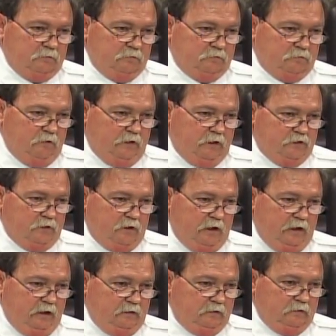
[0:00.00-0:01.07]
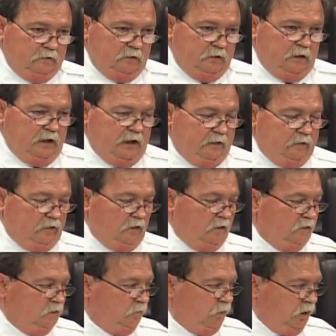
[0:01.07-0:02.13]
for their training. And then all
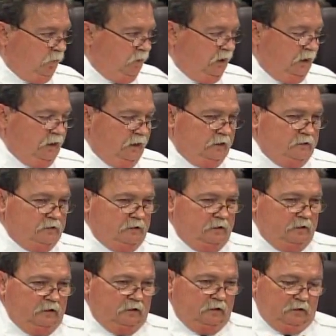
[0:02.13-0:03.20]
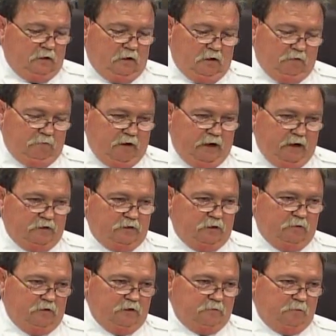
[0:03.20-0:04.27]
the department heads, all the fire
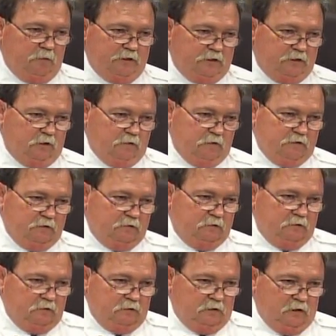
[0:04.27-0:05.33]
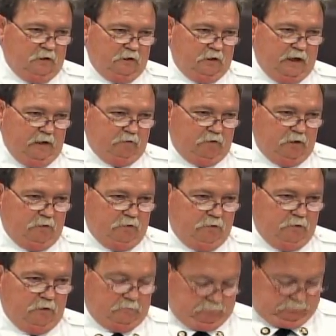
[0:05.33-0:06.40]
service, police service are going to have to go
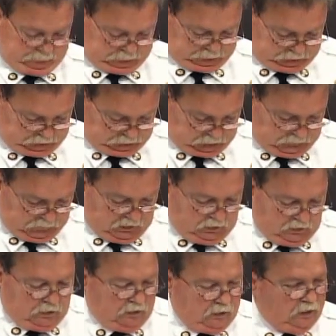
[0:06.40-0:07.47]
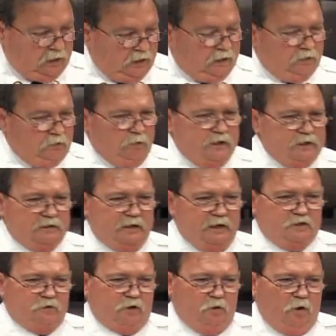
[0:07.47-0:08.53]
through it. And the reason
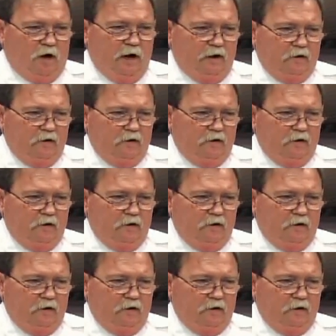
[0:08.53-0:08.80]
that's required...